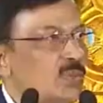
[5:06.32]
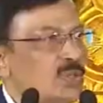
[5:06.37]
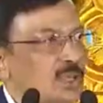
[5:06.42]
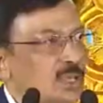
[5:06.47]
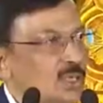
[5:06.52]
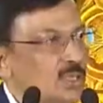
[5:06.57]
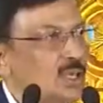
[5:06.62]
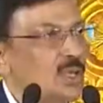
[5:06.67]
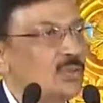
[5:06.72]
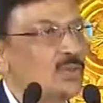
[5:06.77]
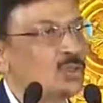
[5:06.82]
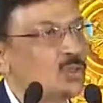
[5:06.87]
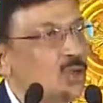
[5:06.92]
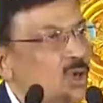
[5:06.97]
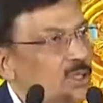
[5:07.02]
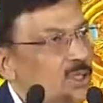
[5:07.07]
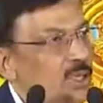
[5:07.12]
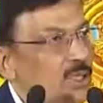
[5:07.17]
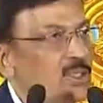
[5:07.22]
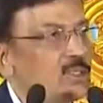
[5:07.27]
think that we
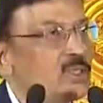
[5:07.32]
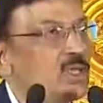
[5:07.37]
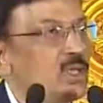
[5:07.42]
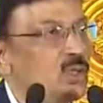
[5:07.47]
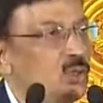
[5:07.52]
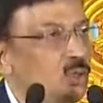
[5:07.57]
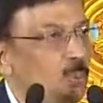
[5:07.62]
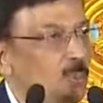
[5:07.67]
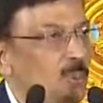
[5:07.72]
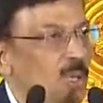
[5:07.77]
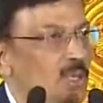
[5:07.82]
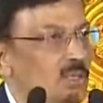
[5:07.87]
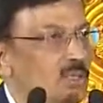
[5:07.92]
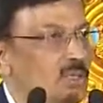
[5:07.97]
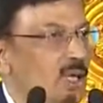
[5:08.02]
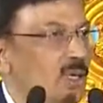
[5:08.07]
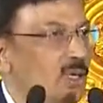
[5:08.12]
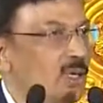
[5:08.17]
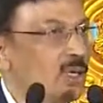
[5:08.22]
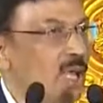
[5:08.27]
thought that this is a new place
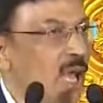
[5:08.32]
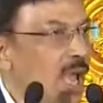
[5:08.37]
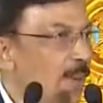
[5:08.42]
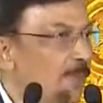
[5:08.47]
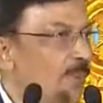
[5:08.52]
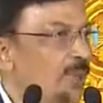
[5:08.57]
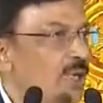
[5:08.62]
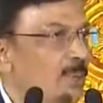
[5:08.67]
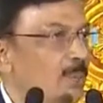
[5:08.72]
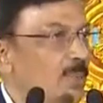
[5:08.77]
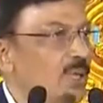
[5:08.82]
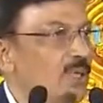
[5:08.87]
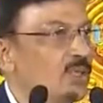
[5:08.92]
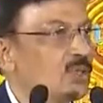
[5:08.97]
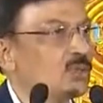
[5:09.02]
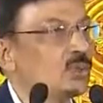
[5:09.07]
and a happening place,